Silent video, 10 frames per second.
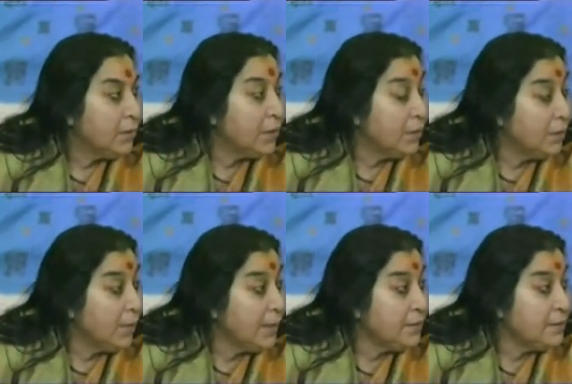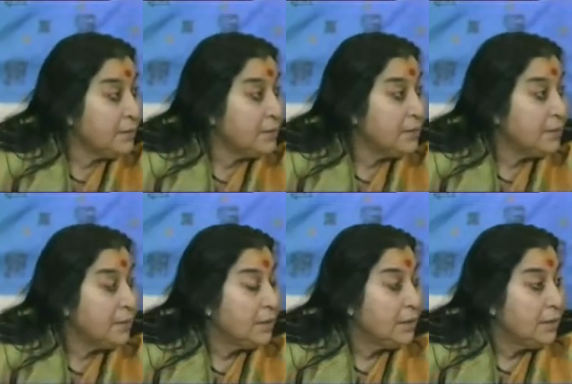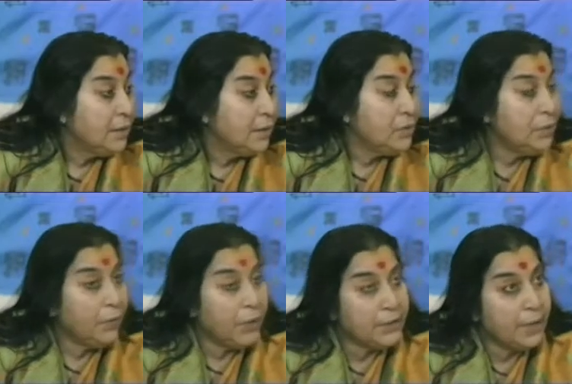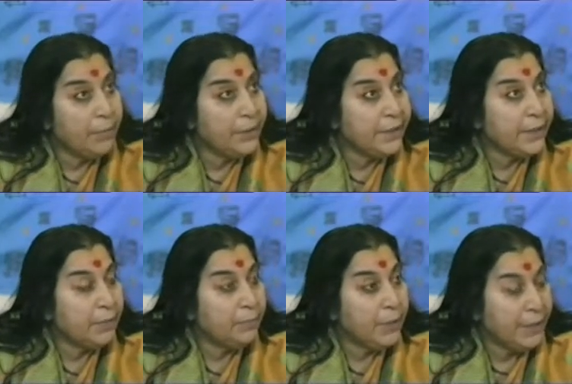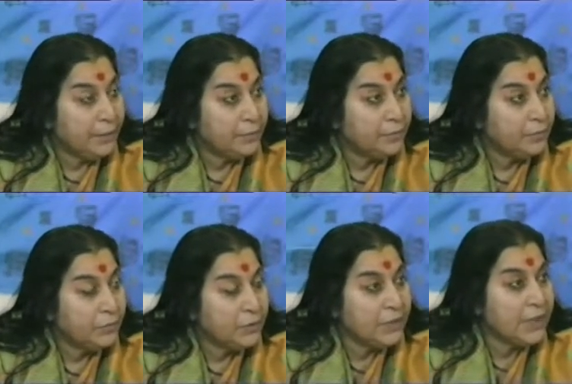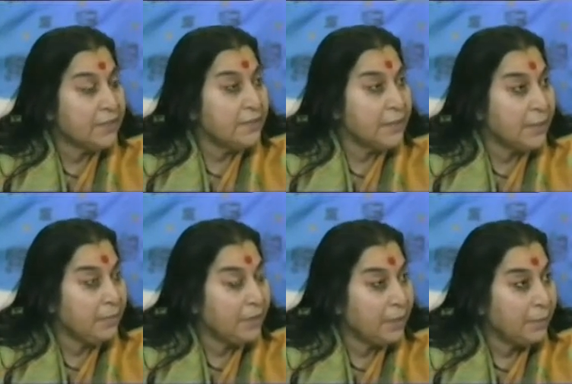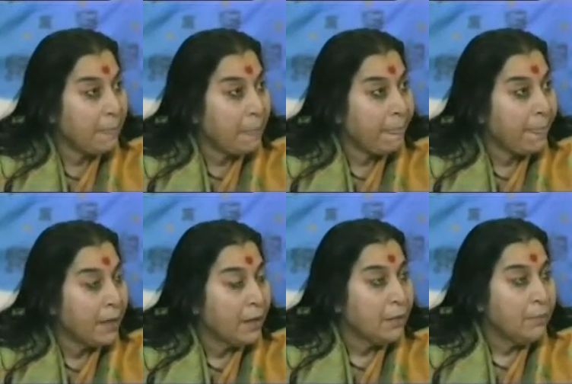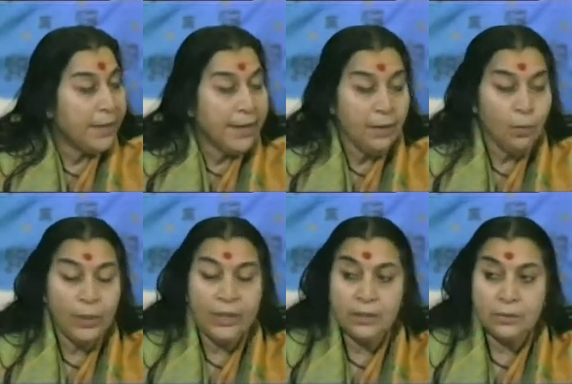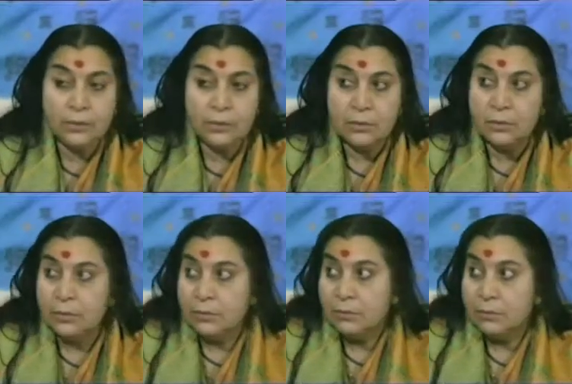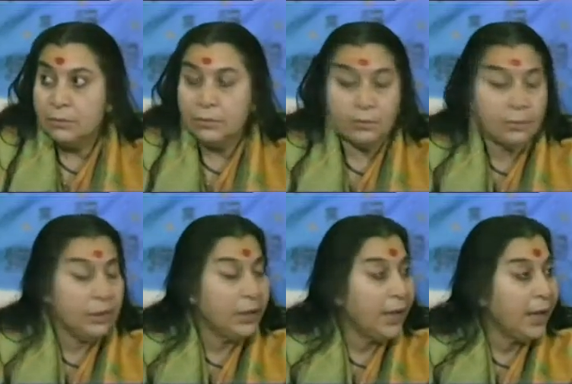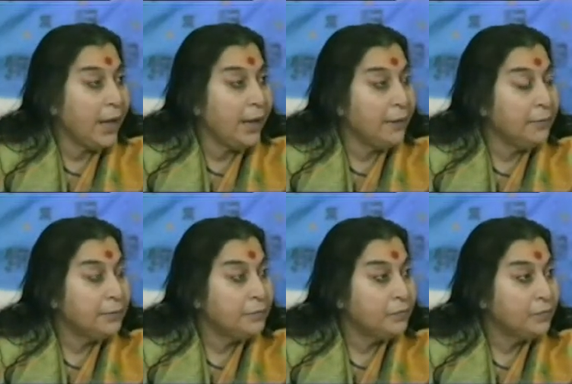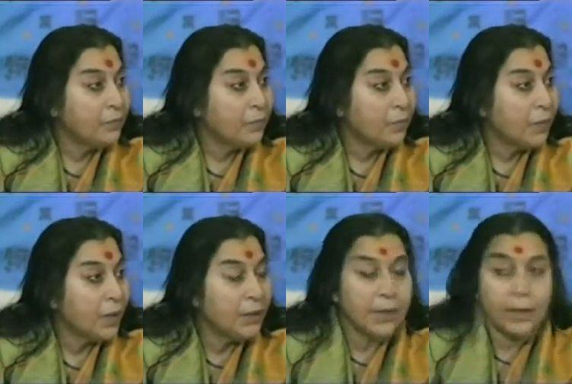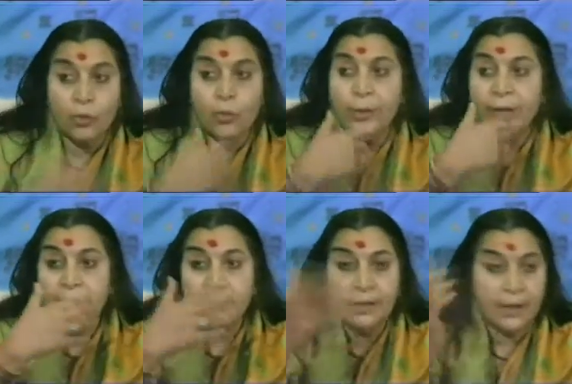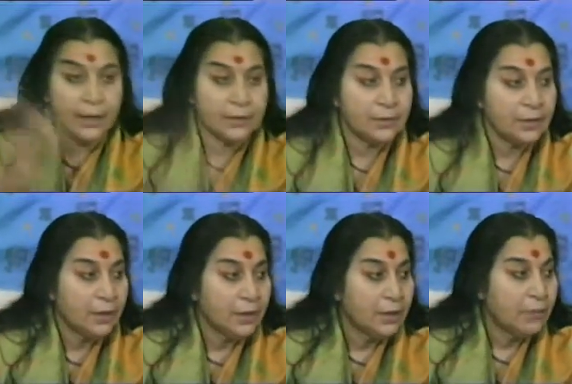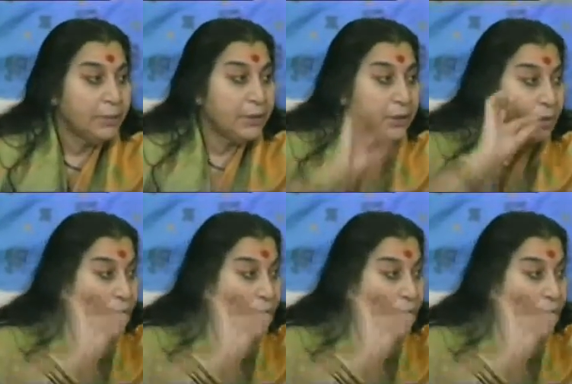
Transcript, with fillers: But otherwise, you see, for example, take a plane. It has the same thing. Plane, when it is in the air, it can go wherever it likes. But the